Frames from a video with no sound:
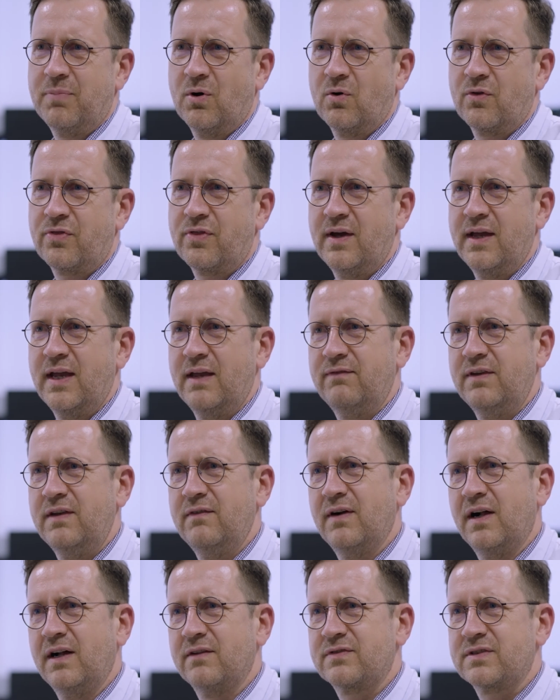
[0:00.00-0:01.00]
both AV
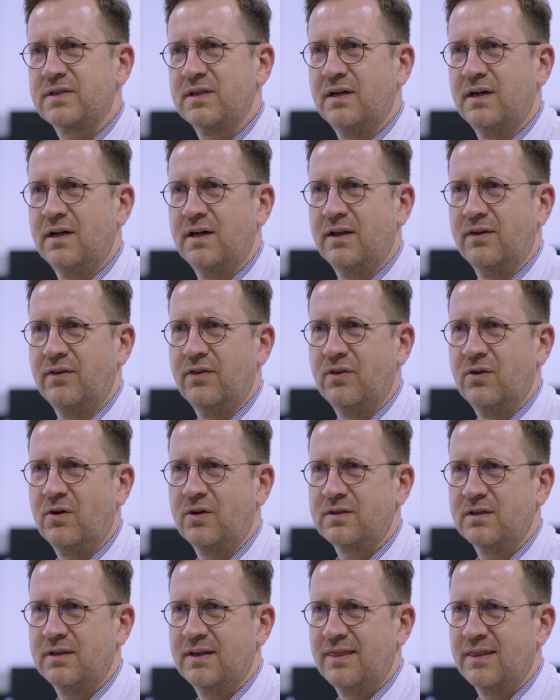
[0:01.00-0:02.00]
valves are
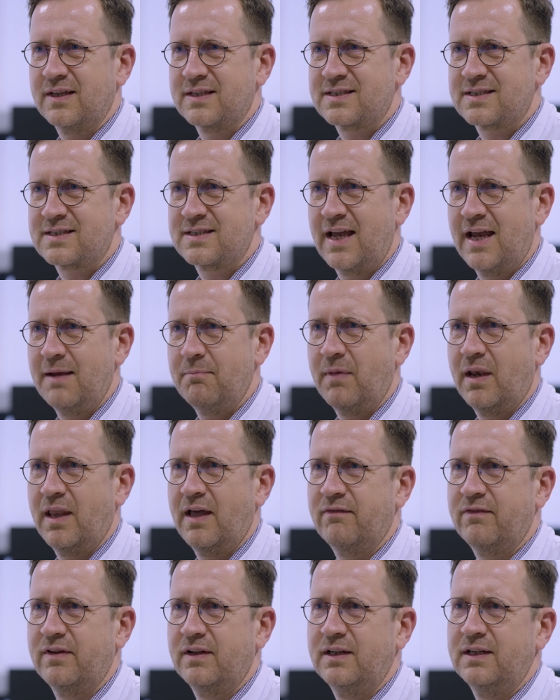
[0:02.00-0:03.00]
not in the same
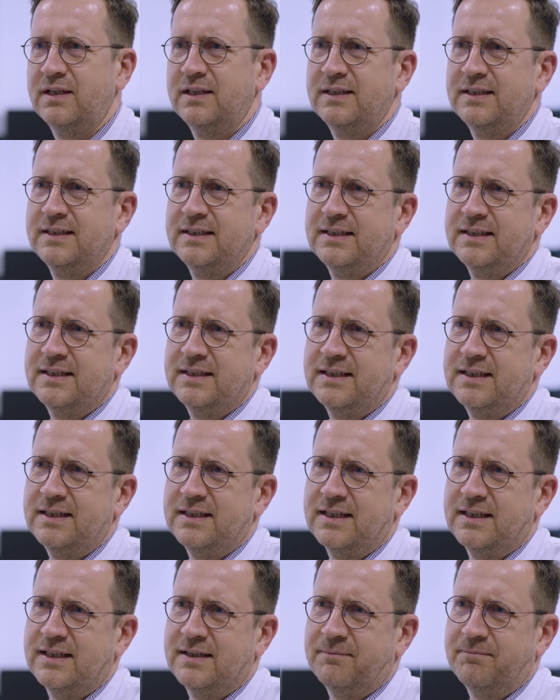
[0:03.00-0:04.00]
level,
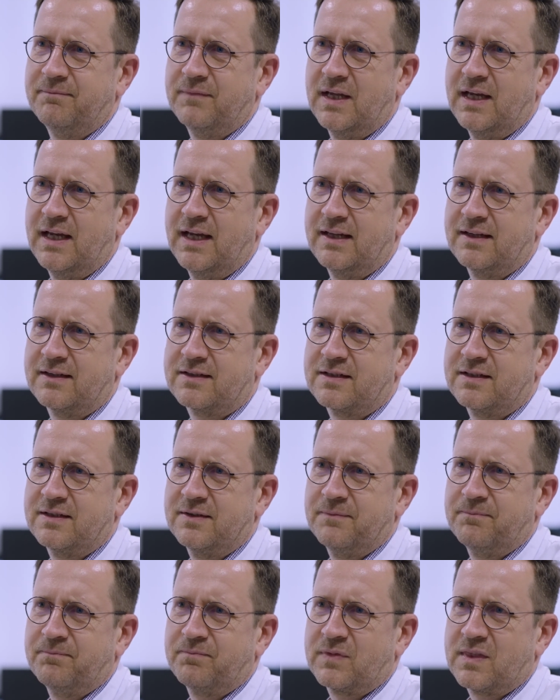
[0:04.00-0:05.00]
and
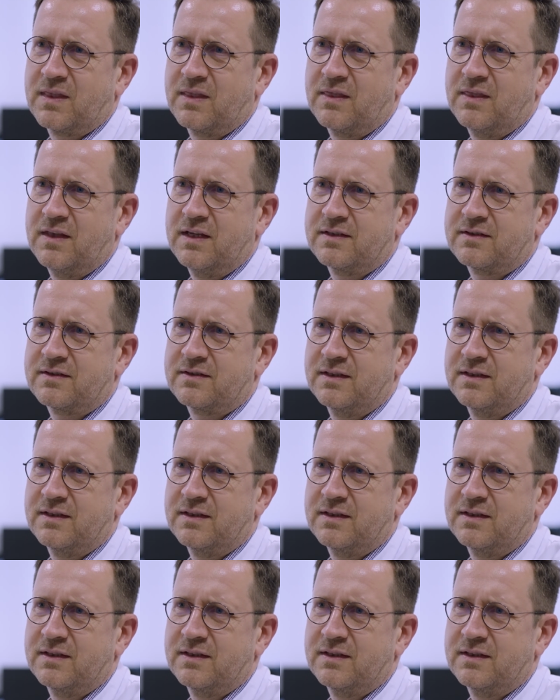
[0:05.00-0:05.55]
this